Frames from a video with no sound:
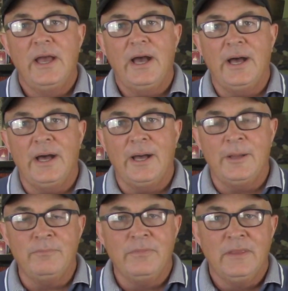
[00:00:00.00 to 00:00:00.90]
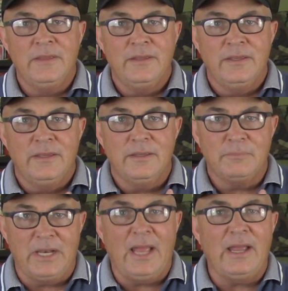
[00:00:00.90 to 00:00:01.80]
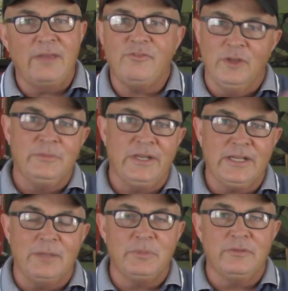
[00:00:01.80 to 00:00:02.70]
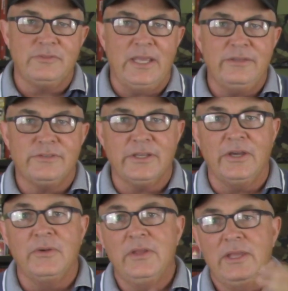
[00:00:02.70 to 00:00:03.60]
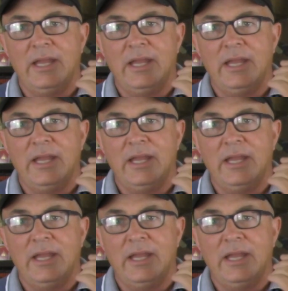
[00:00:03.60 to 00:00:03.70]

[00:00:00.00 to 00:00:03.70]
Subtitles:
But I filmed it a couple of days ago.